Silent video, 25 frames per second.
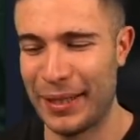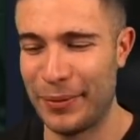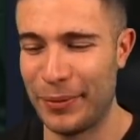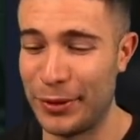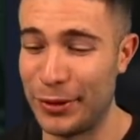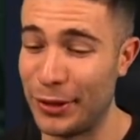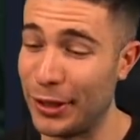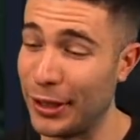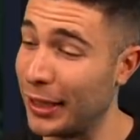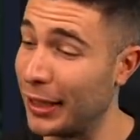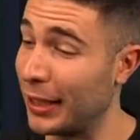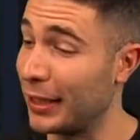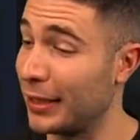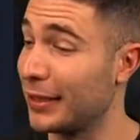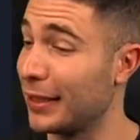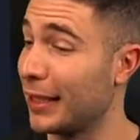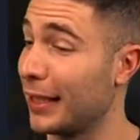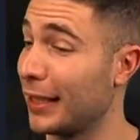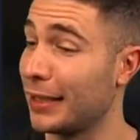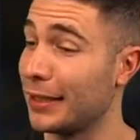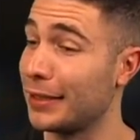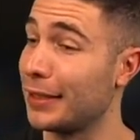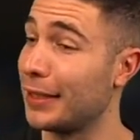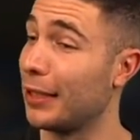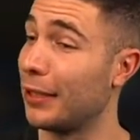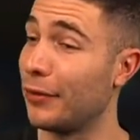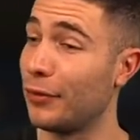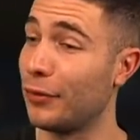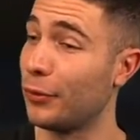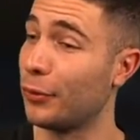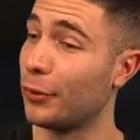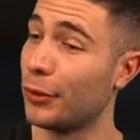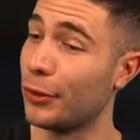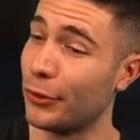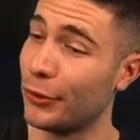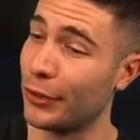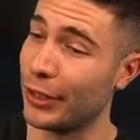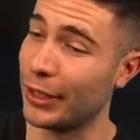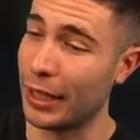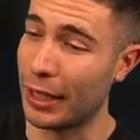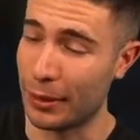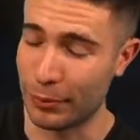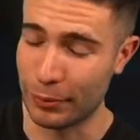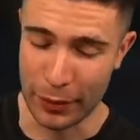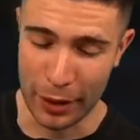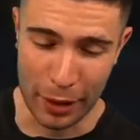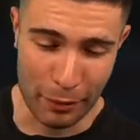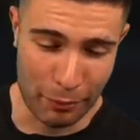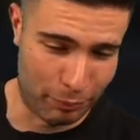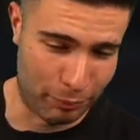Yeah, guys, like I said, if you're wondering,
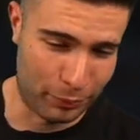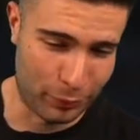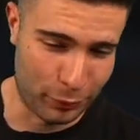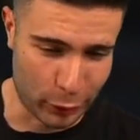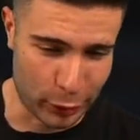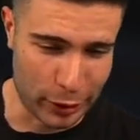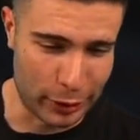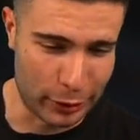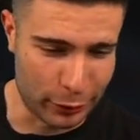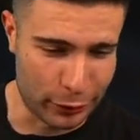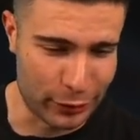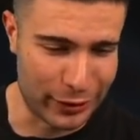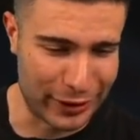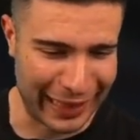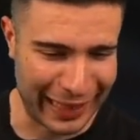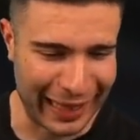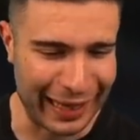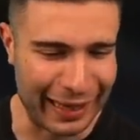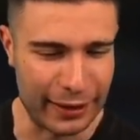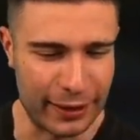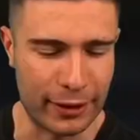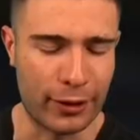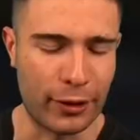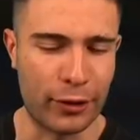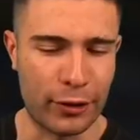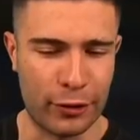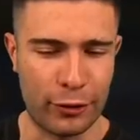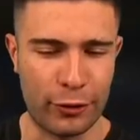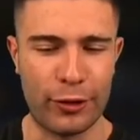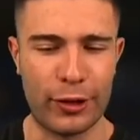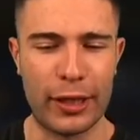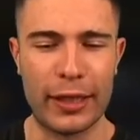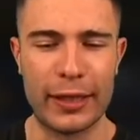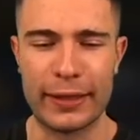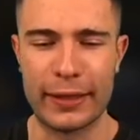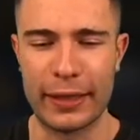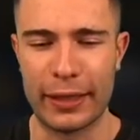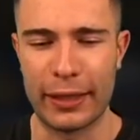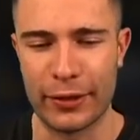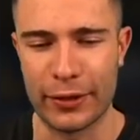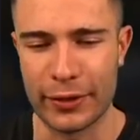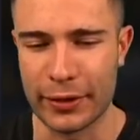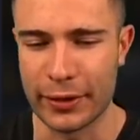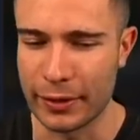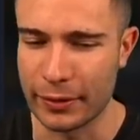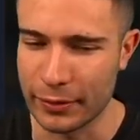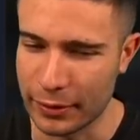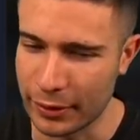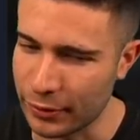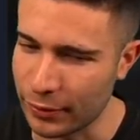we're losing a lot right now, and
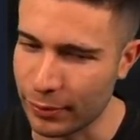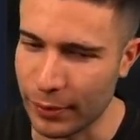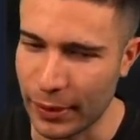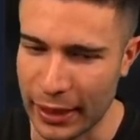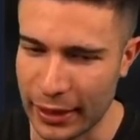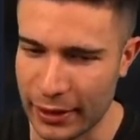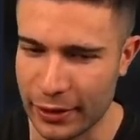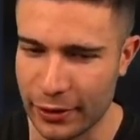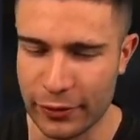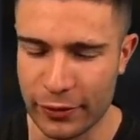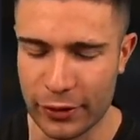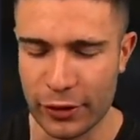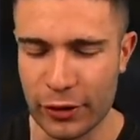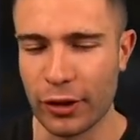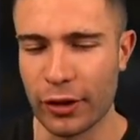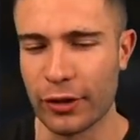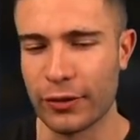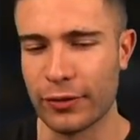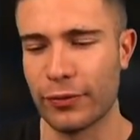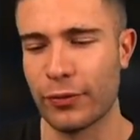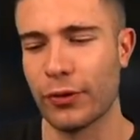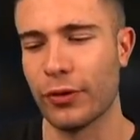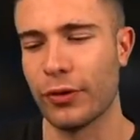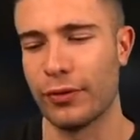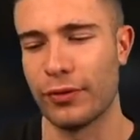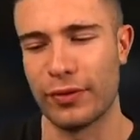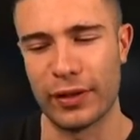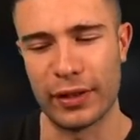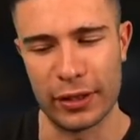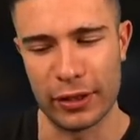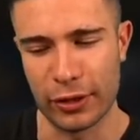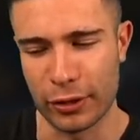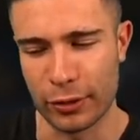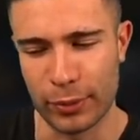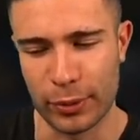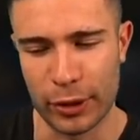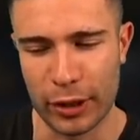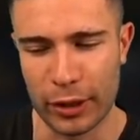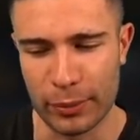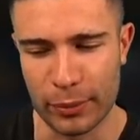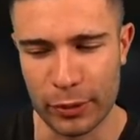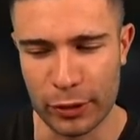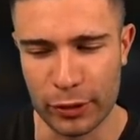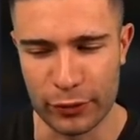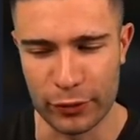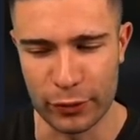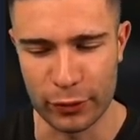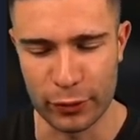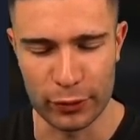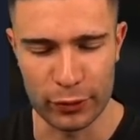it's a massive start for the video, but I'm
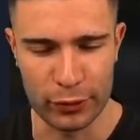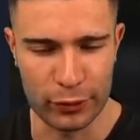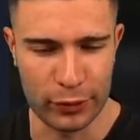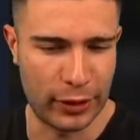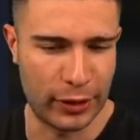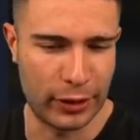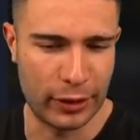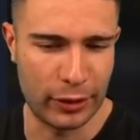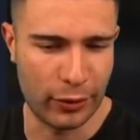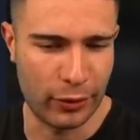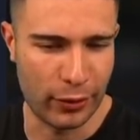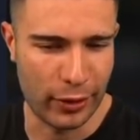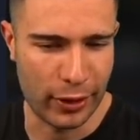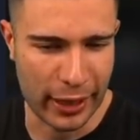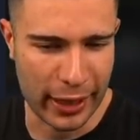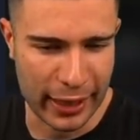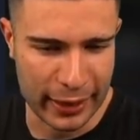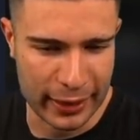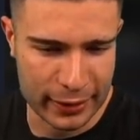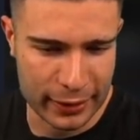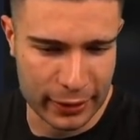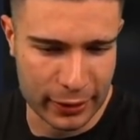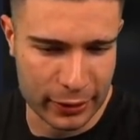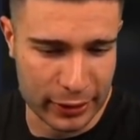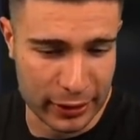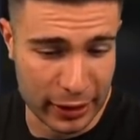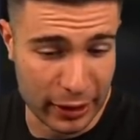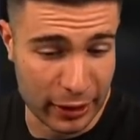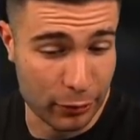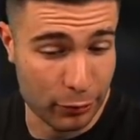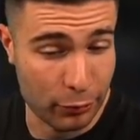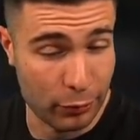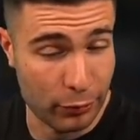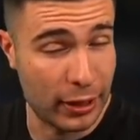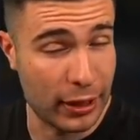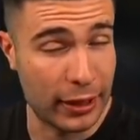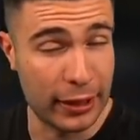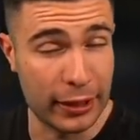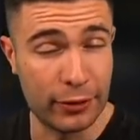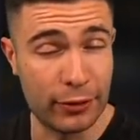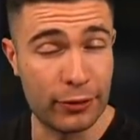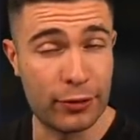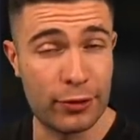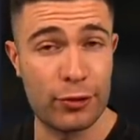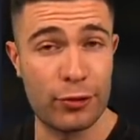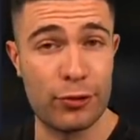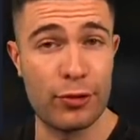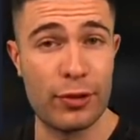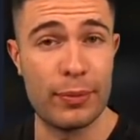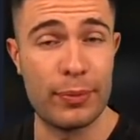overall really relaxed because I had a really good
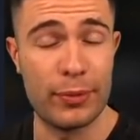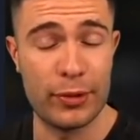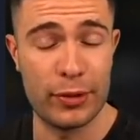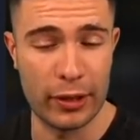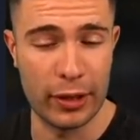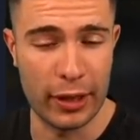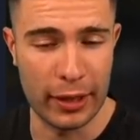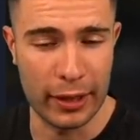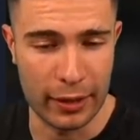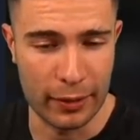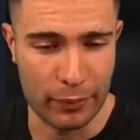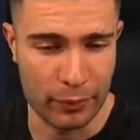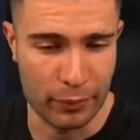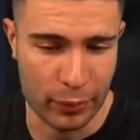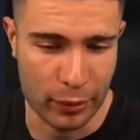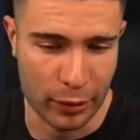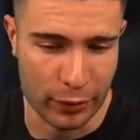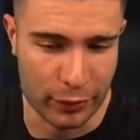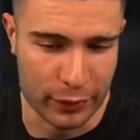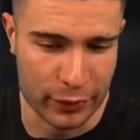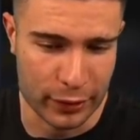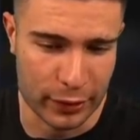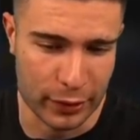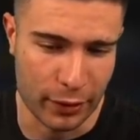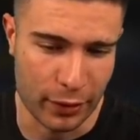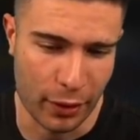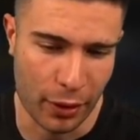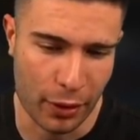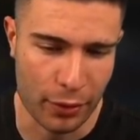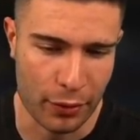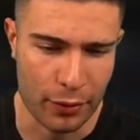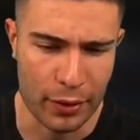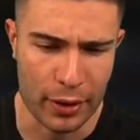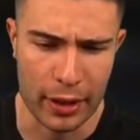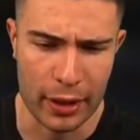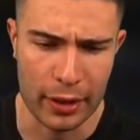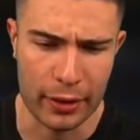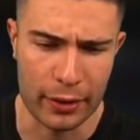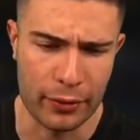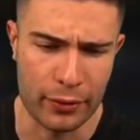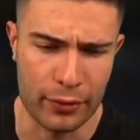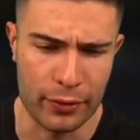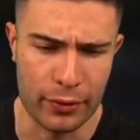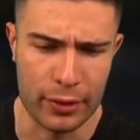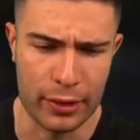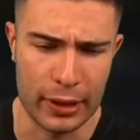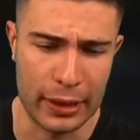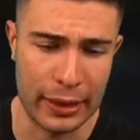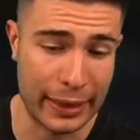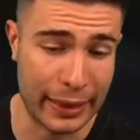stream tonight. I'm profited
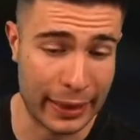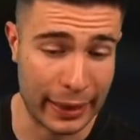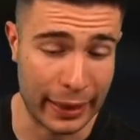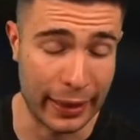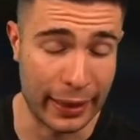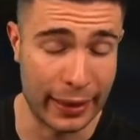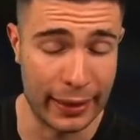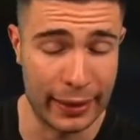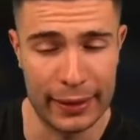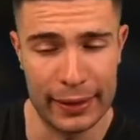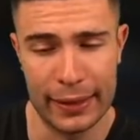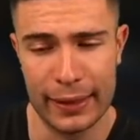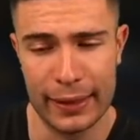300k.